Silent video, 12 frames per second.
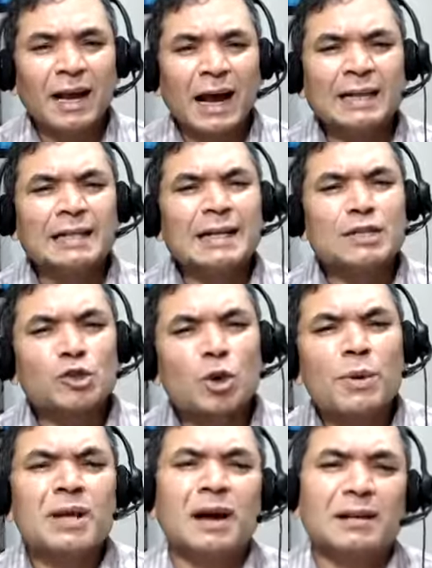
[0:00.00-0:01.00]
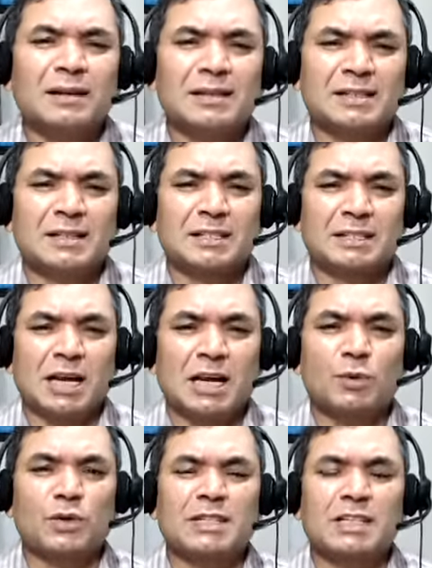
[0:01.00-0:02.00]
And there are so many other such
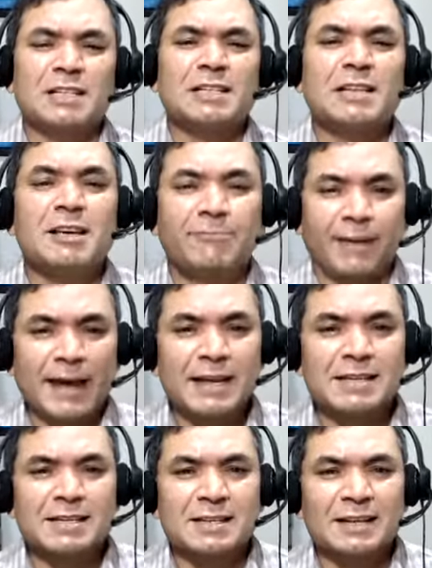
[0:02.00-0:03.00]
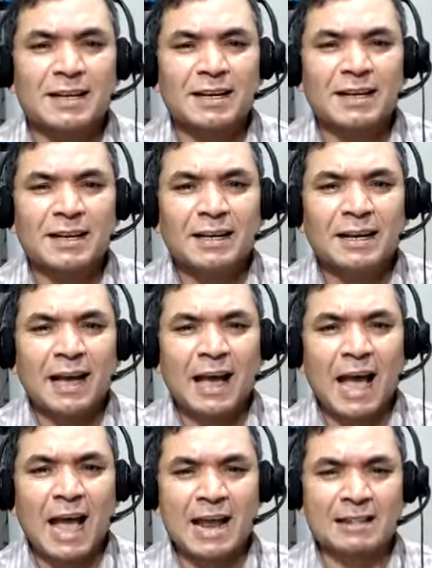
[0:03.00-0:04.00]
adversities he faced.
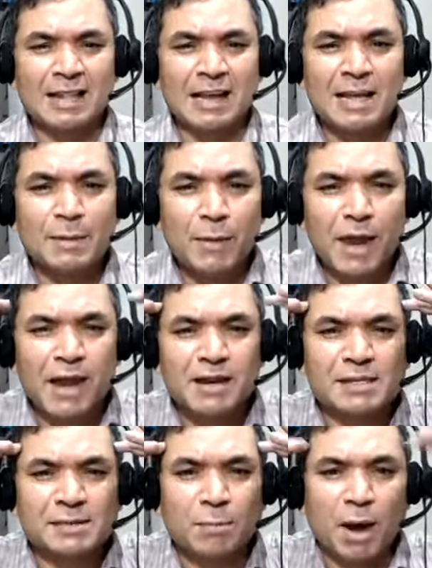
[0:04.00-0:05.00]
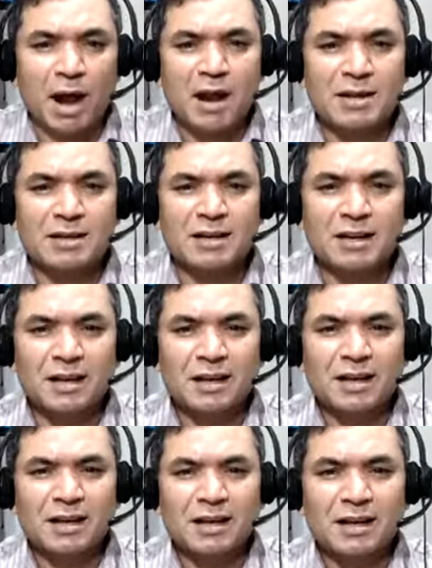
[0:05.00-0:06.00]
And then he made his mind
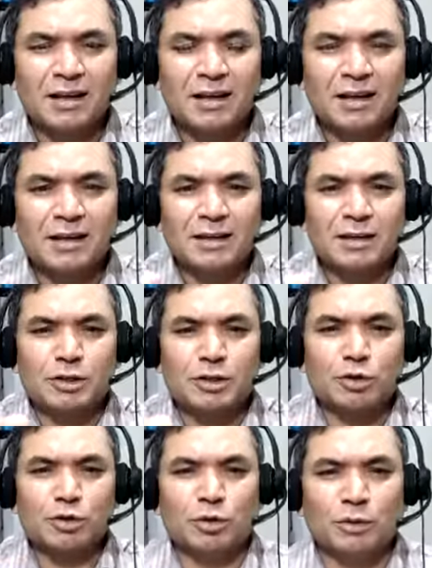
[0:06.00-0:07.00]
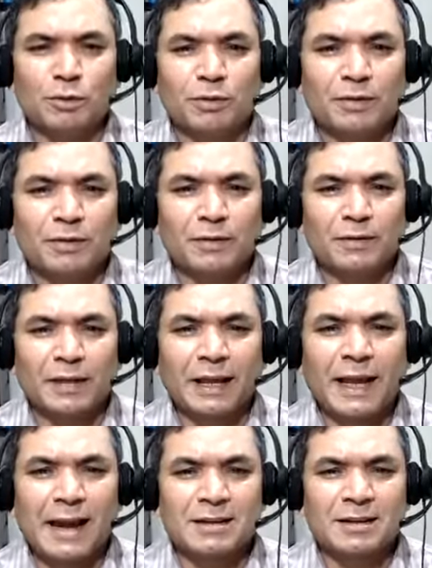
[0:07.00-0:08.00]
to
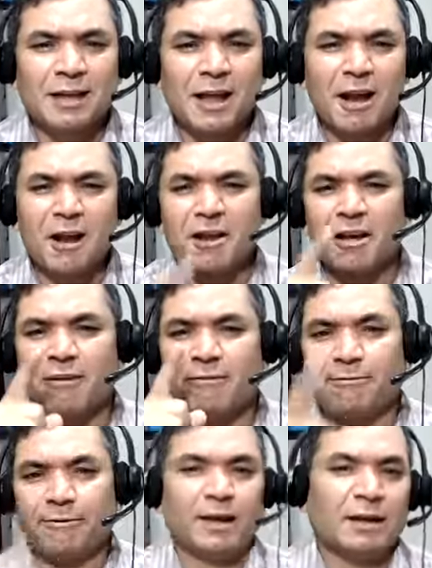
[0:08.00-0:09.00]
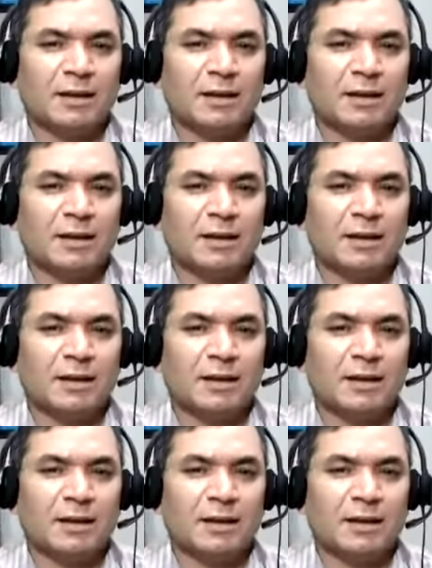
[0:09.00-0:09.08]
get India free.